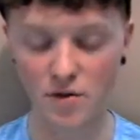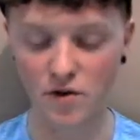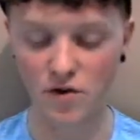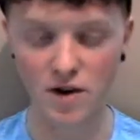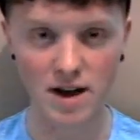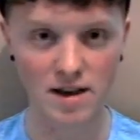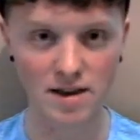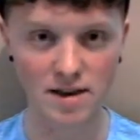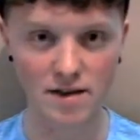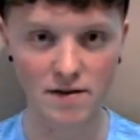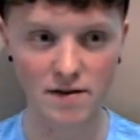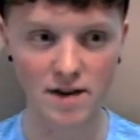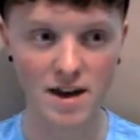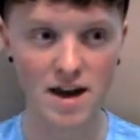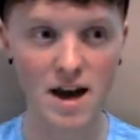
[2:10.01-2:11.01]

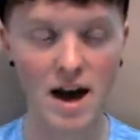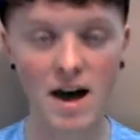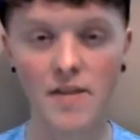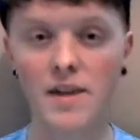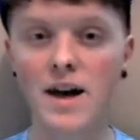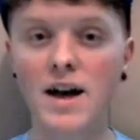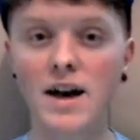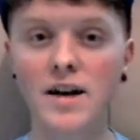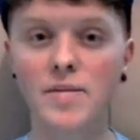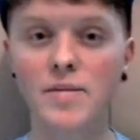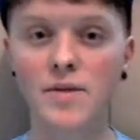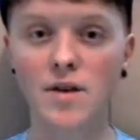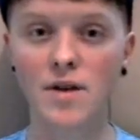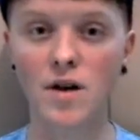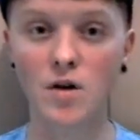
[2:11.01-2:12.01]
creative and that
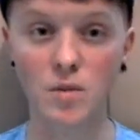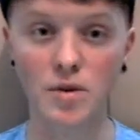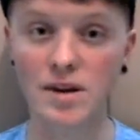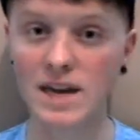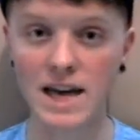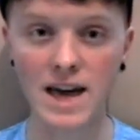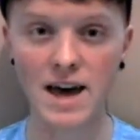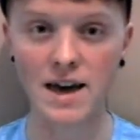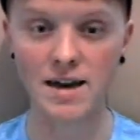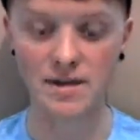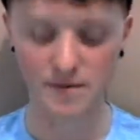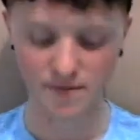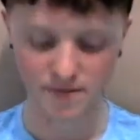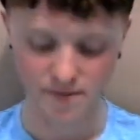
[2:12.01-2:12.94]
I'm openly gay.